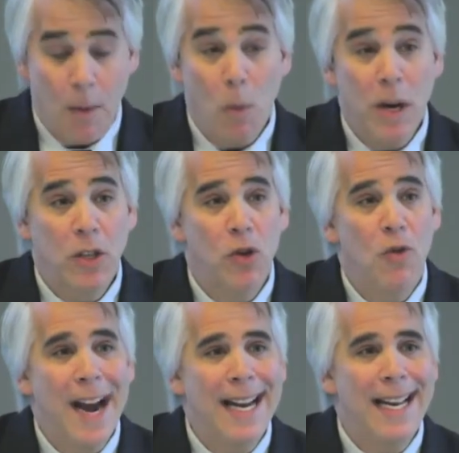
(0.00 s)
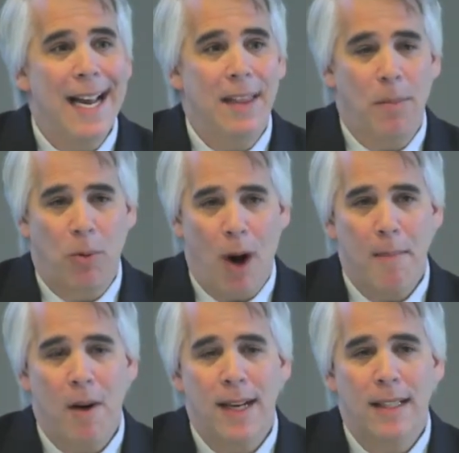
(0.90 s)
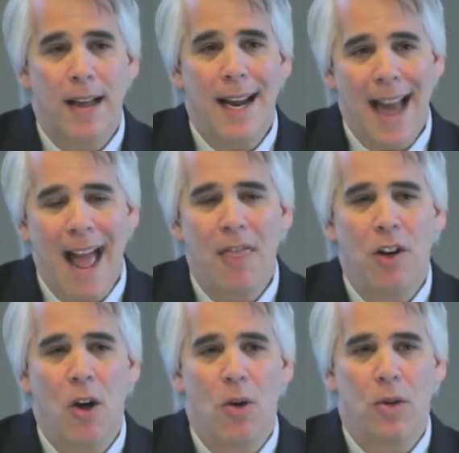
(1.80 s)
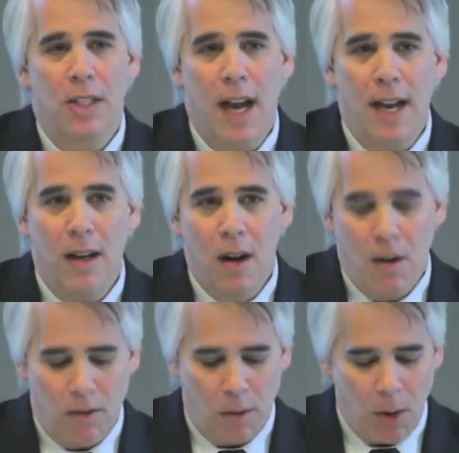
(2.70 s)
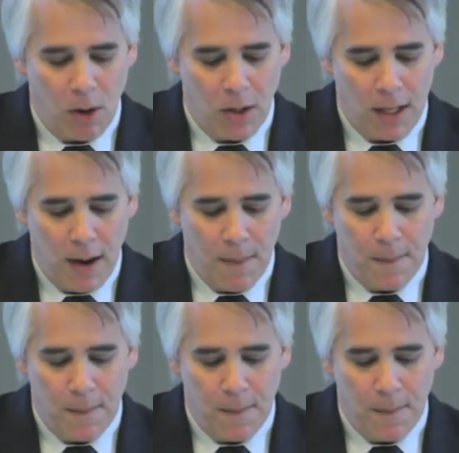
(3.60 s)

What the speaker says: We do radiate the primary site and the nodal site for Merkel cell.